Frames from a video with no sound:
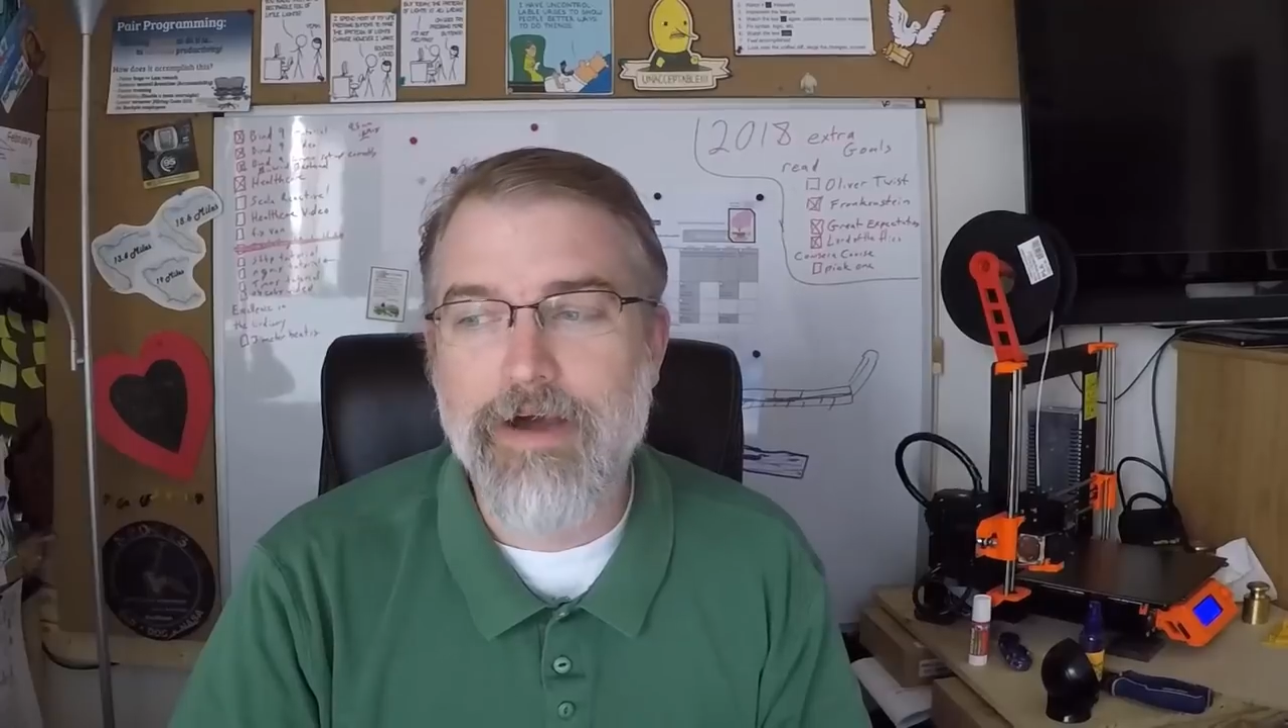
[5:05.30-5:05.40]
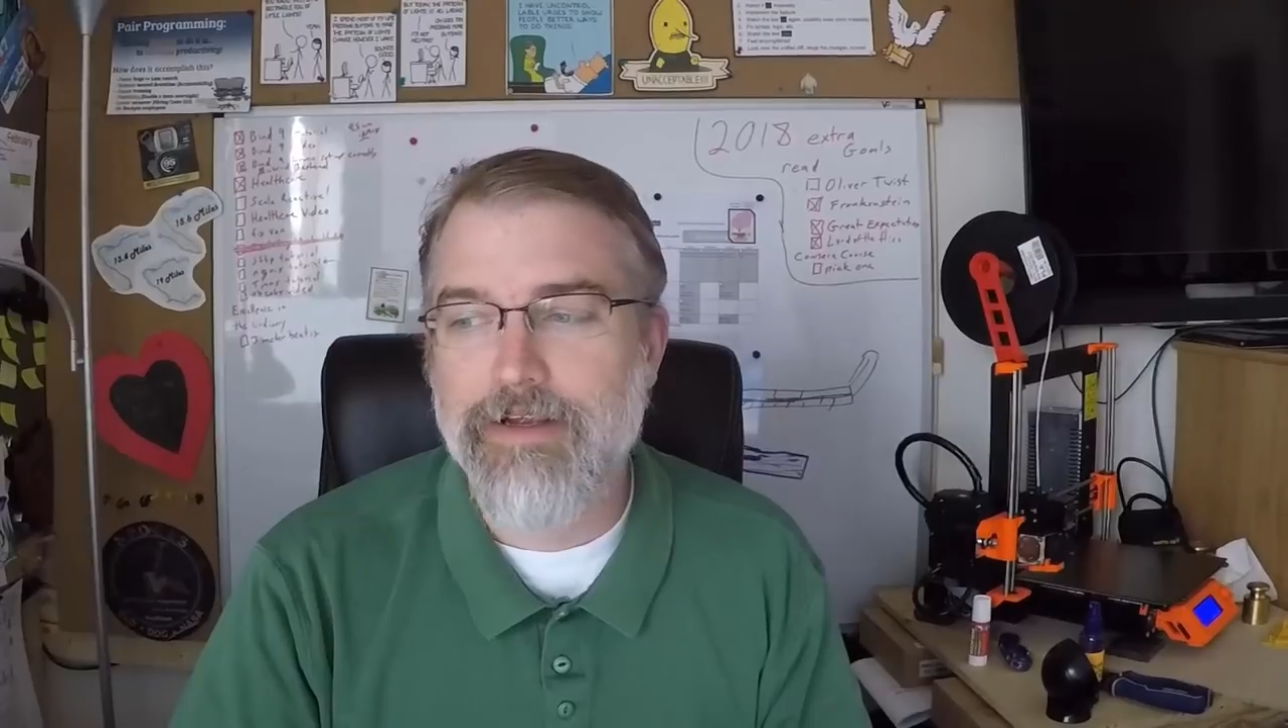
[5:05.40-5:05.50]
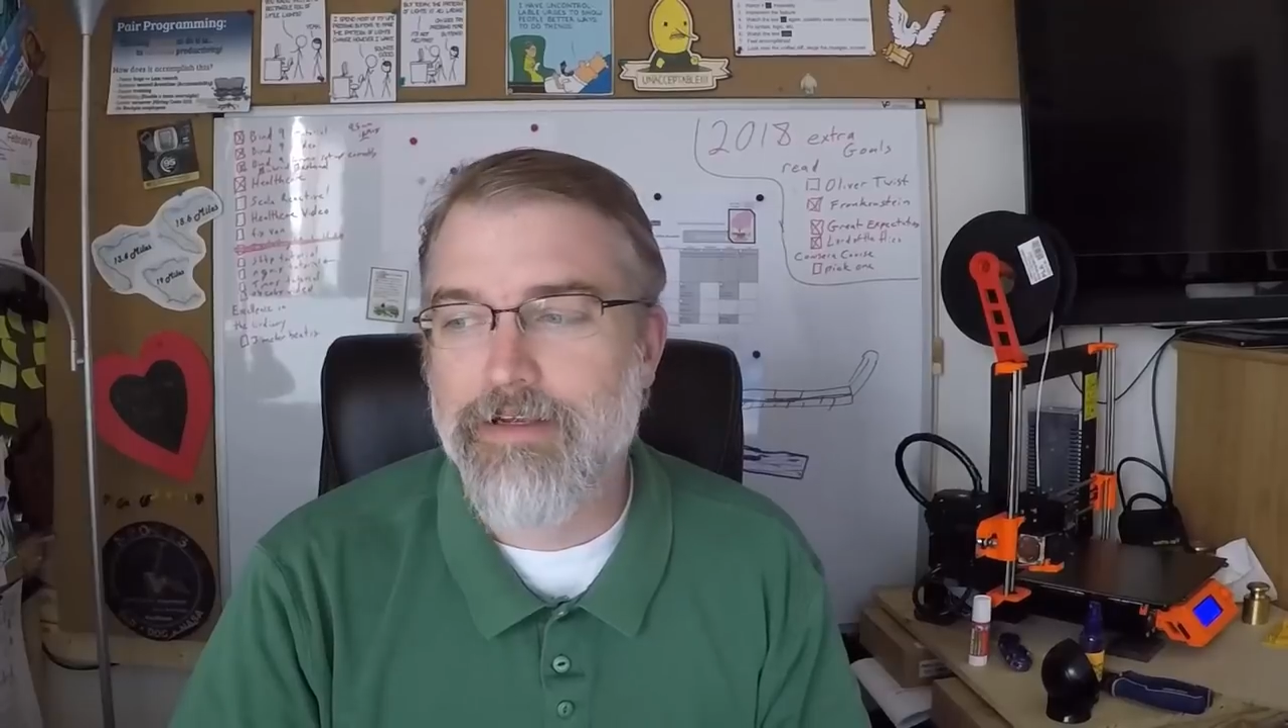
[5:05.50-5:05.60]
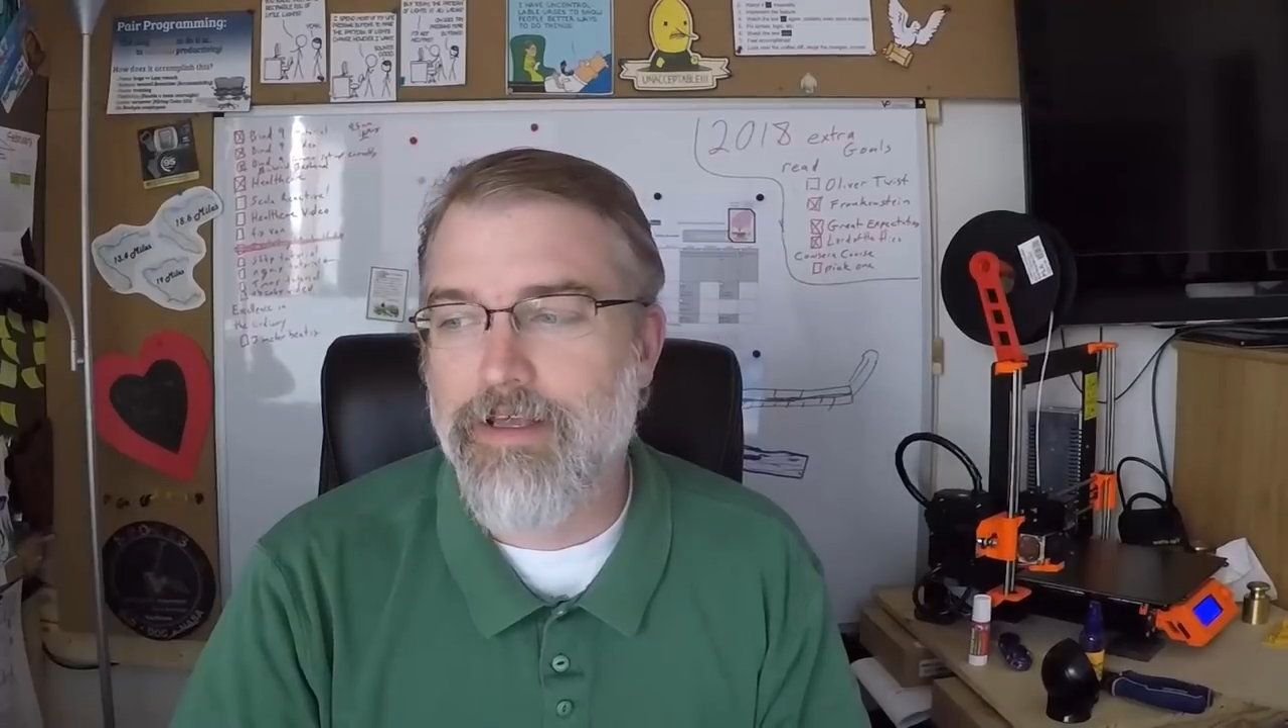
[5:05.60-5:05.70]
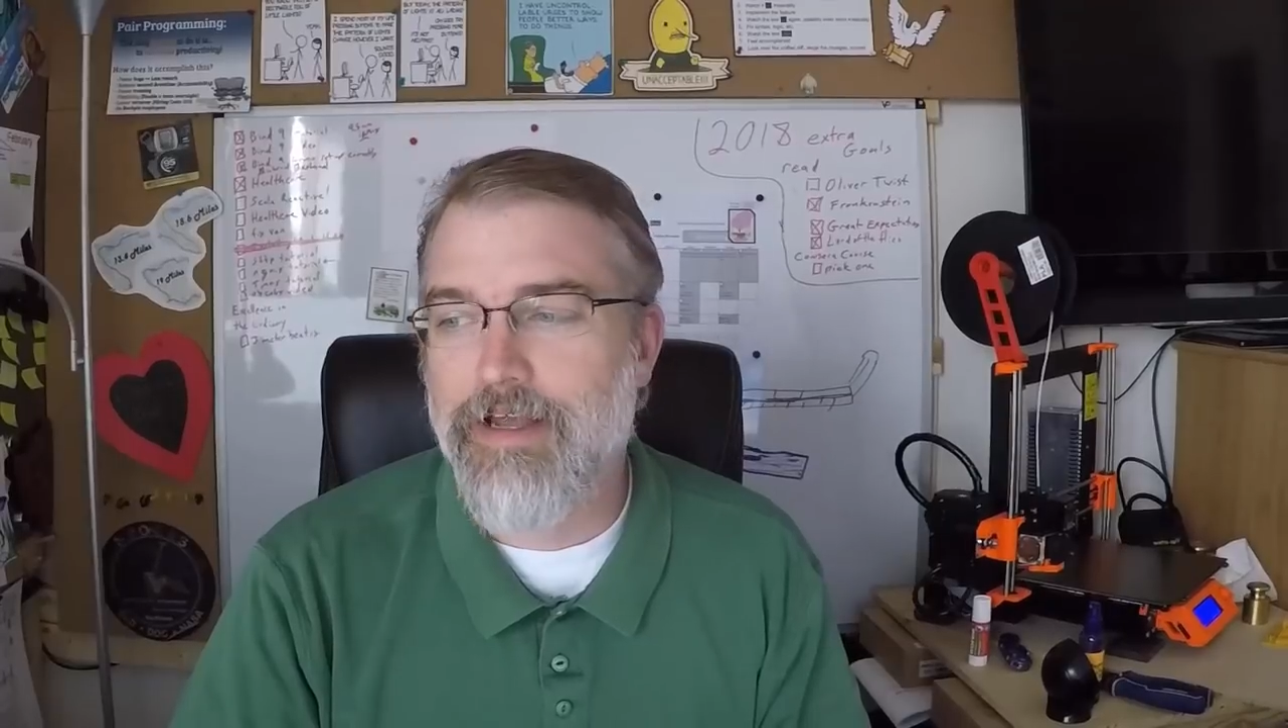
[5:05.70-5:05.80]

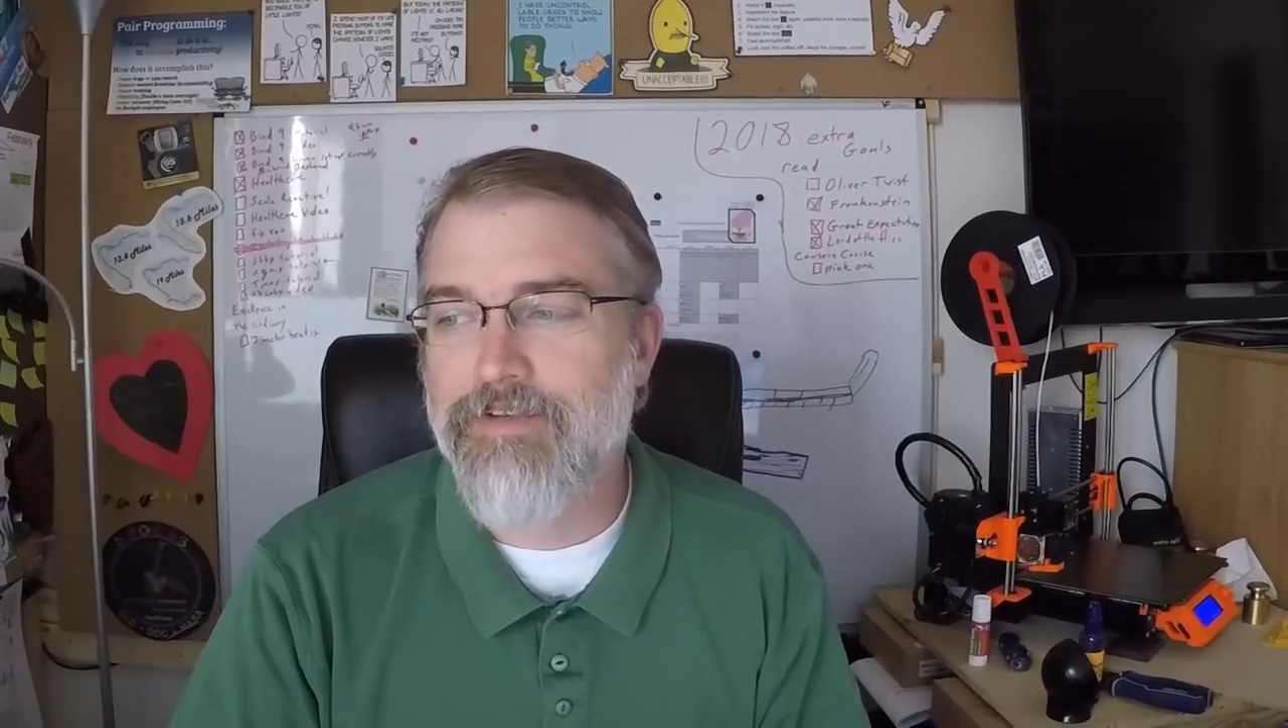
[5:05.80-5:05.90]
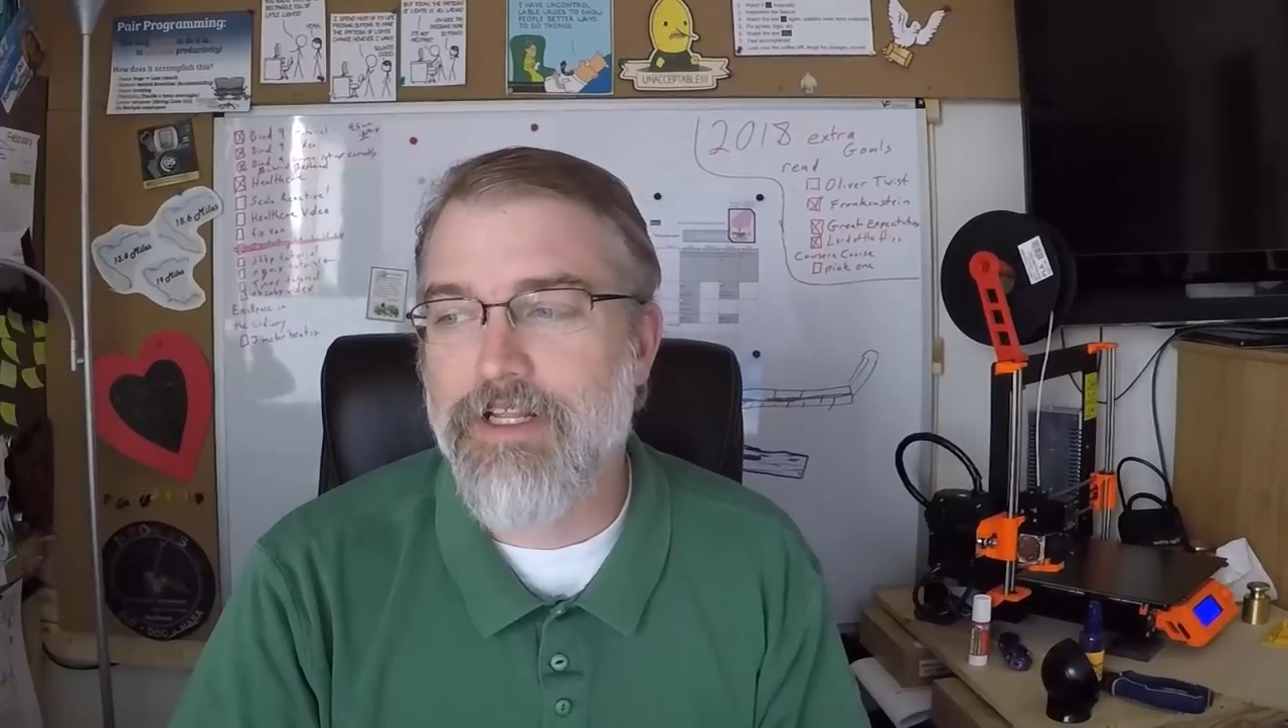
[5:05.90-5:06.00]
it, and I've done